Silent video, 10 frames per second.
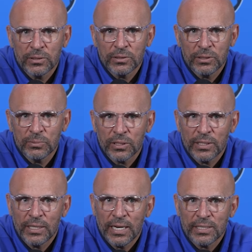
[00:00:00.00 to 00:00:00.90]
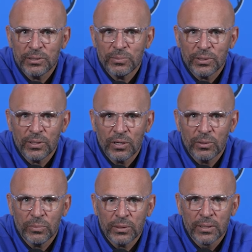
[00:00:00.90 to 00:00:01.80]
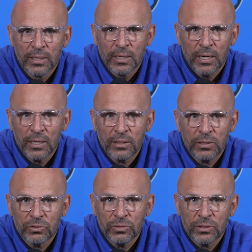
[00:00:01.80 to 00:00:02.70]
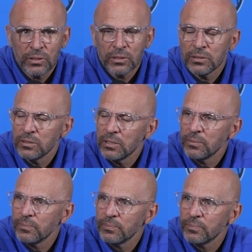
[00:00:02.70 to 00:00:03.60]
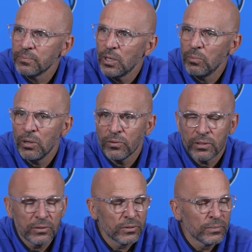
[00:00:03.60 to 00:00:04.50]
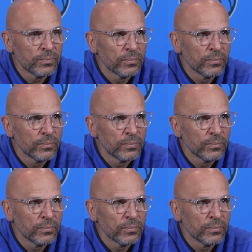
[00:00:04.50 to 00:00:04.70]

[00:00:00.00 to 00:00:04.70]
It seems like he hasn't been gone, but I thought he was really good tonight on both ends.